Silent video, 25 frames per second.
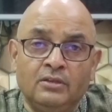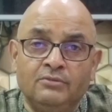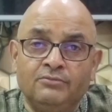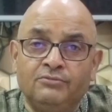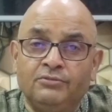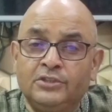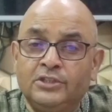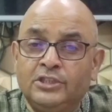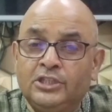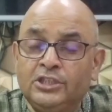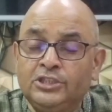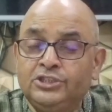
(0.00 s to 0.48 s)

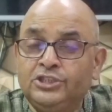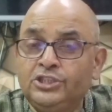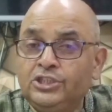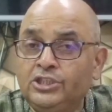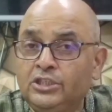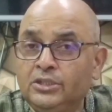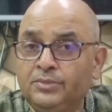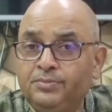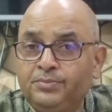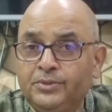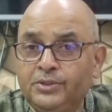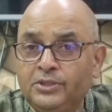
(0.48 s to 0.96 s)
with the
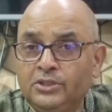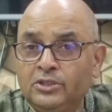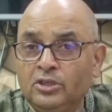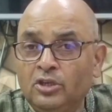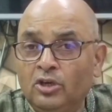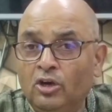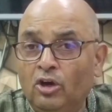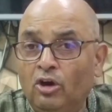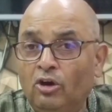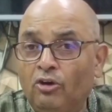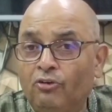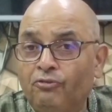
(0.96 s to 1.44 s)
GDP
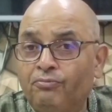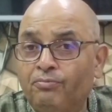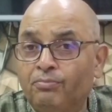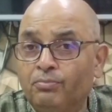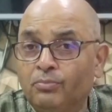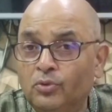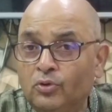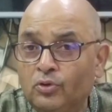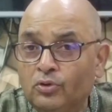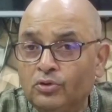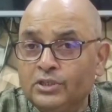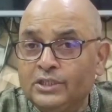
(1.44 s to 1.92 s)
of
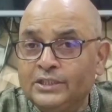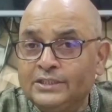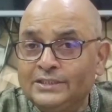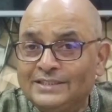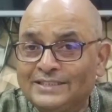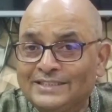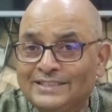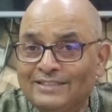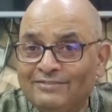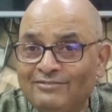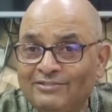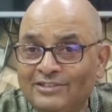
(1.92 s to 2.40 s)
more than
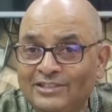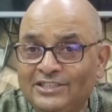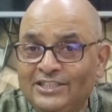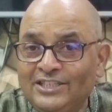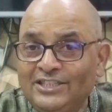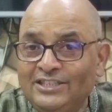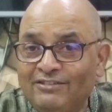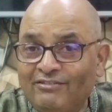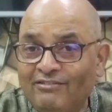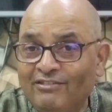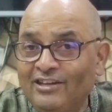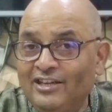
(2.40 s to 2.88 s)

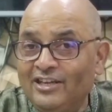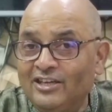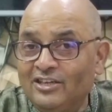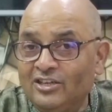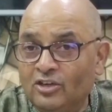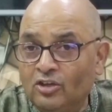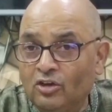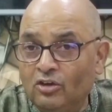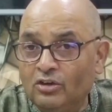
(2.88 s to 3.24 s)
$70 trillion